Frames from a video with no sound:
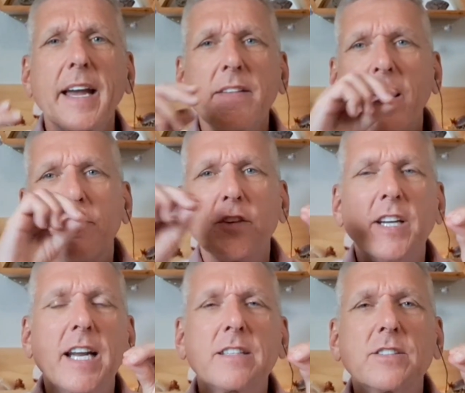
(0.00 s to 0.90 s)
And then for the
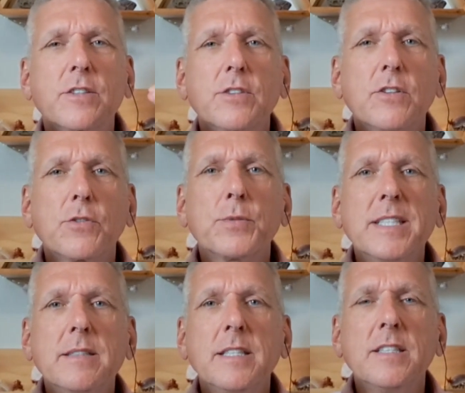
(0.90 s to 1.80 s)
next 3
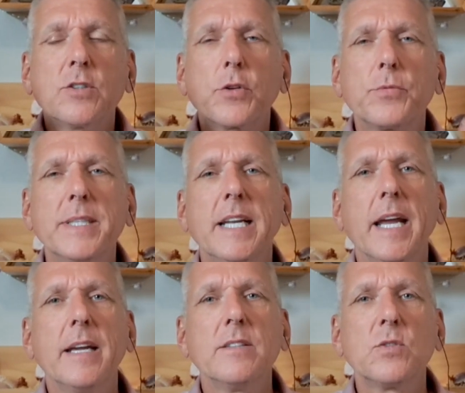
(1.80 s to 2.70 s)
seeds or 3
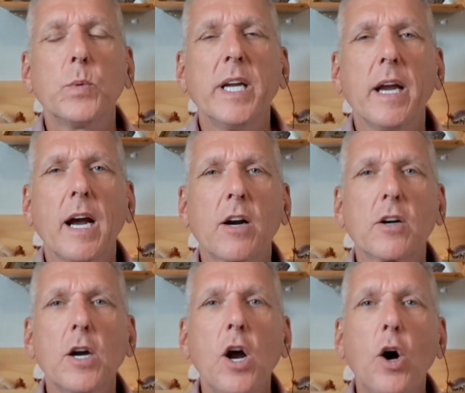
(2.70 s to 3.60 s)
days, we
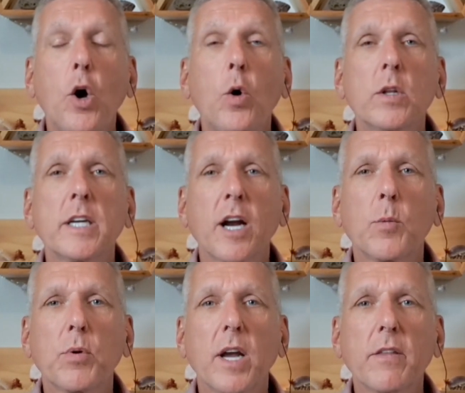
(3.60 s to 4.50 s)
are holding our
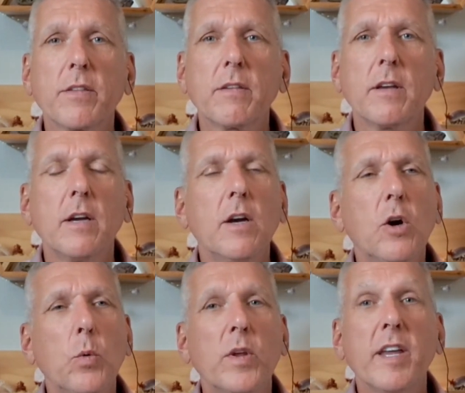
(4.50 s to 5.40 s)
breath
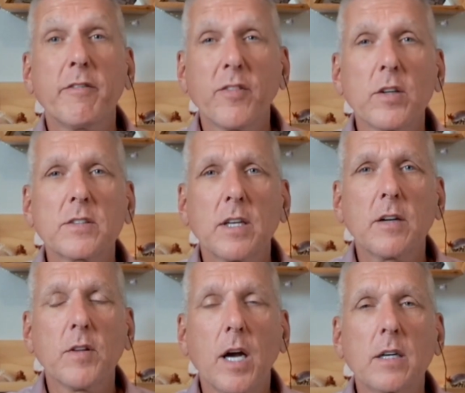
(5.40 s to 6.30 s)
with a full set
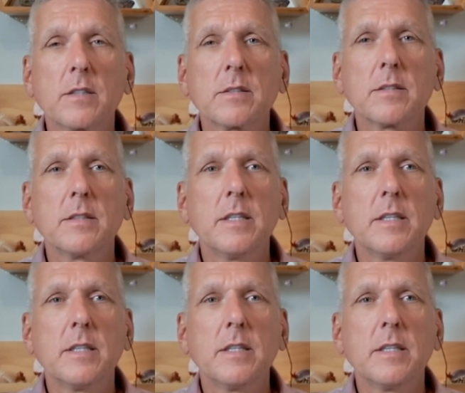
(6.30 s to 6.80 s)
of lungs,